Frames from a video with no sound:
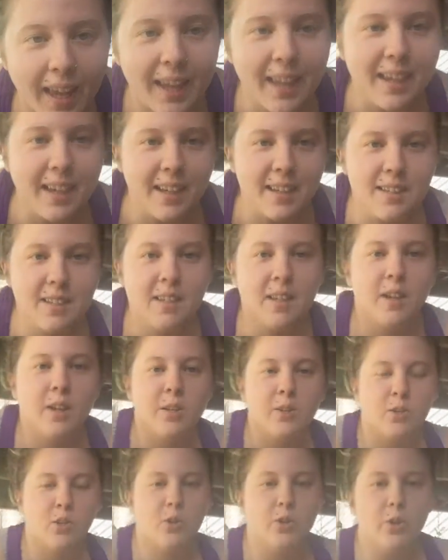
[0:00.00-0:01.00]
Hey guys,
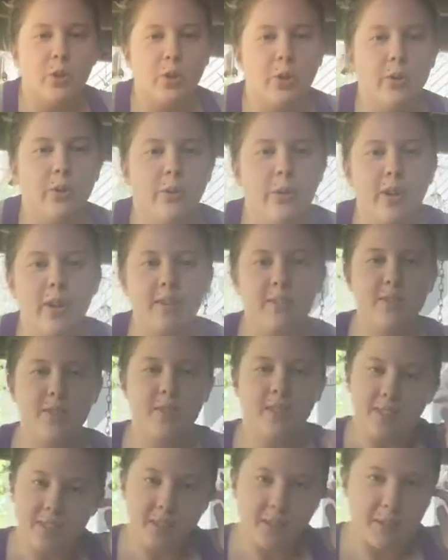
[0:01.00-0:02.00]
so I've
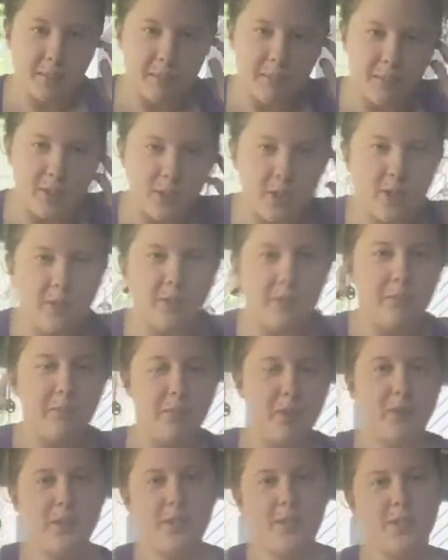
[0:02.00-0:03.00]
seen like a bajillion
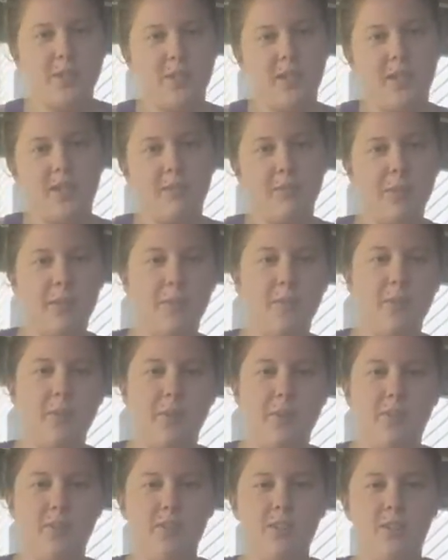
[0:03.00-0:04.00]
posts today of people
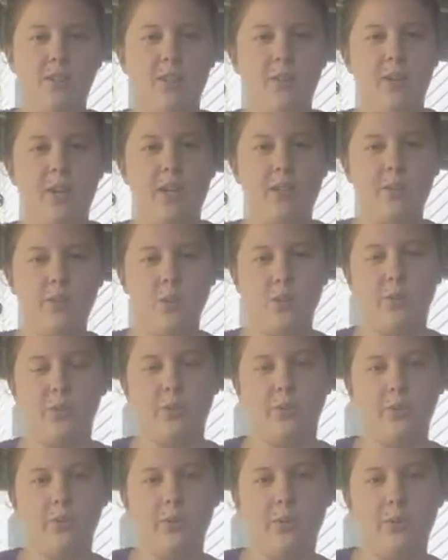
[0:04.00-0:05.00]
wanting to know how to
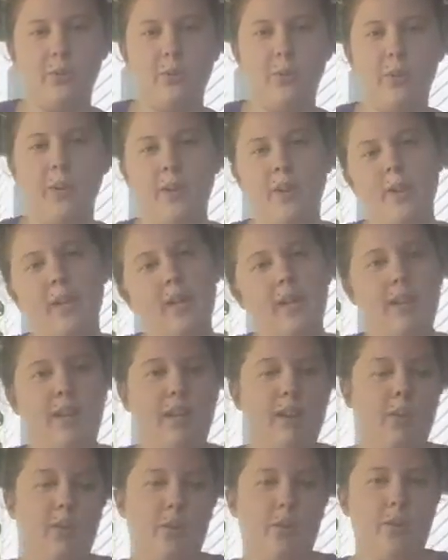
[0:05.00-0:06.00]
shoulder hoop,
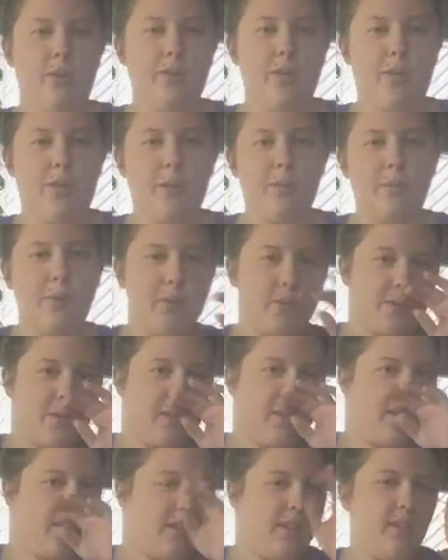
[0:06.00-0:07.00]
or they're
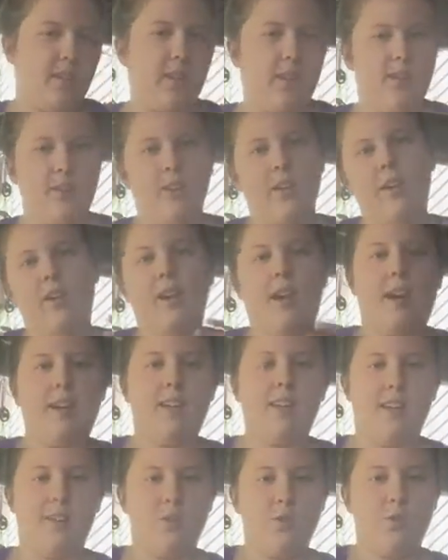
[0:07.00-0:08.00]
posting, I
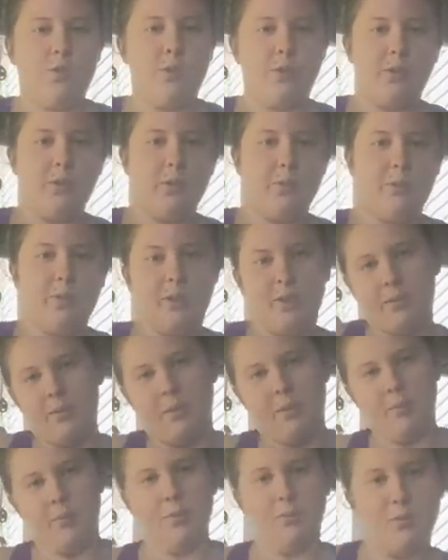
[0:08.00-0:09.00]
can't shoulder hoop because
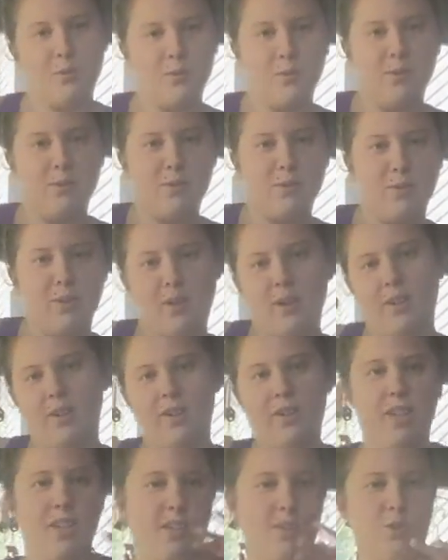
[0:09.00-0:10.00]
my boobs are too small, I
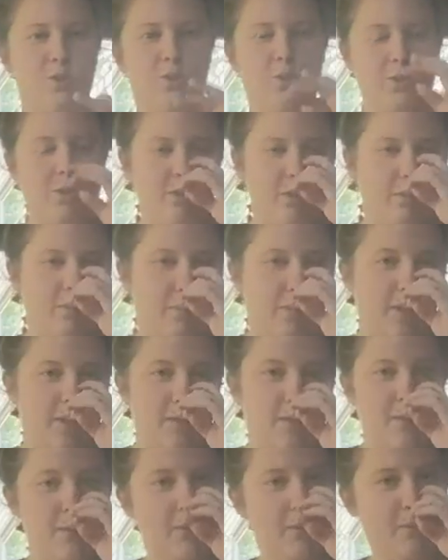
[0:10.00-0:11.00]
can't shoulder hoop because
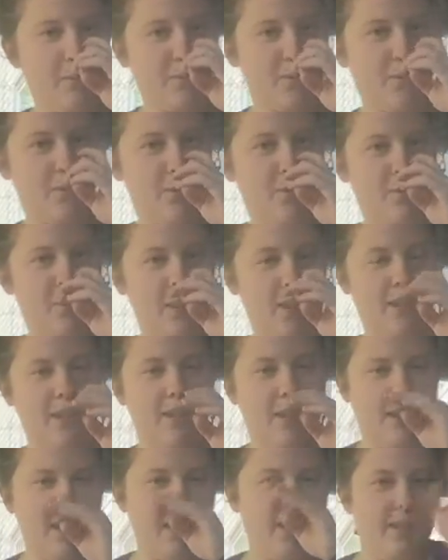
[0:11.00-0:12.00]
my boobs are too
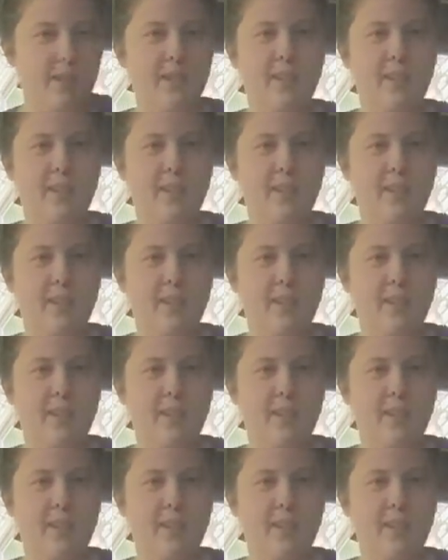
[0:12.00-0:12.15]
big,